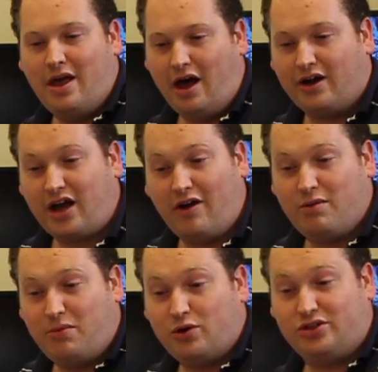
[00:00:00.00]
Our
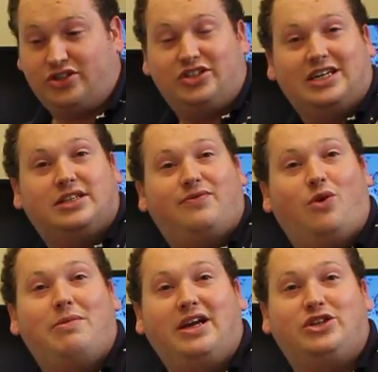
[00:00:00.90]
current models suggest the
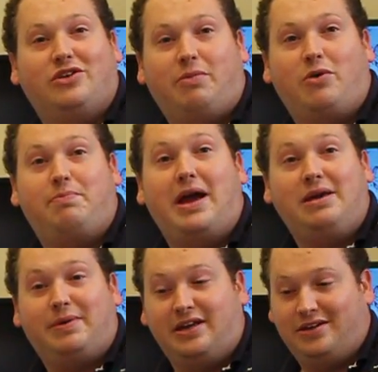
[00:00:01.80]
formation of both
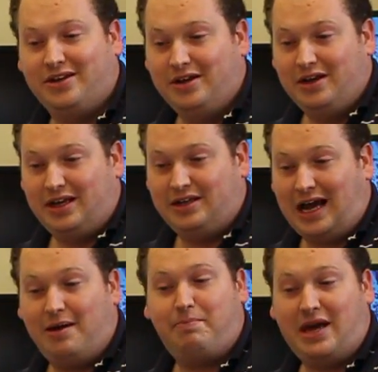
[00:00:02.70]
baby
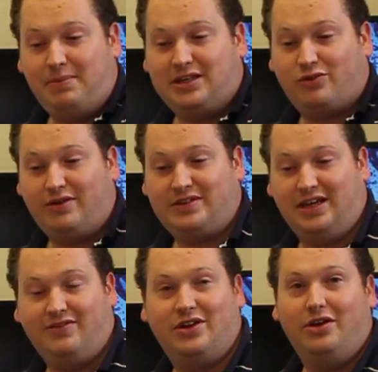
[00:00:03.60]
and baby
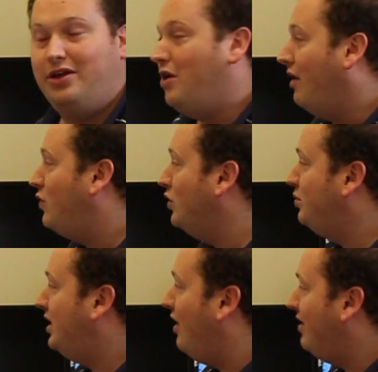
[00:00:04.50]
derivatives. Of course,
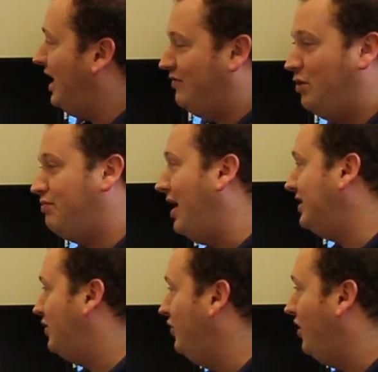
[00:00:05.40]
we currently have no
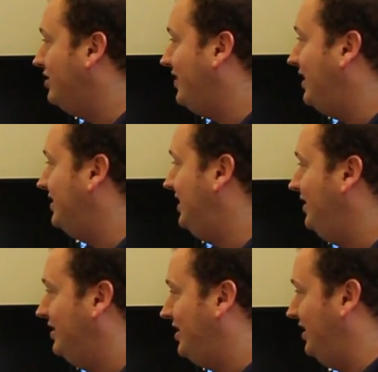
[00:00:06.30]
practical knowledge of how to
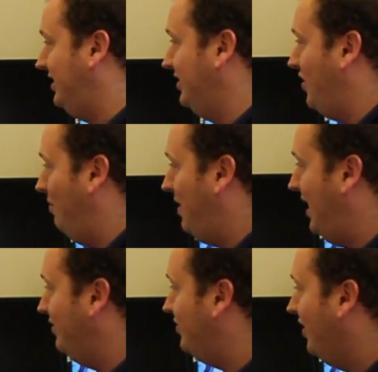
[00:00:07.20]
synthesize these
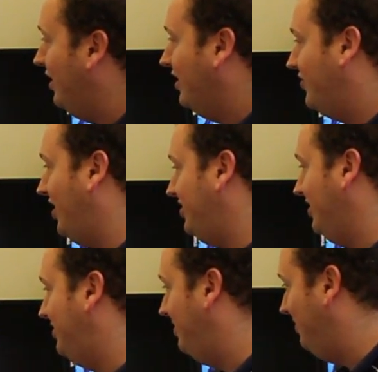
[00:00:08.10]
compounds, such as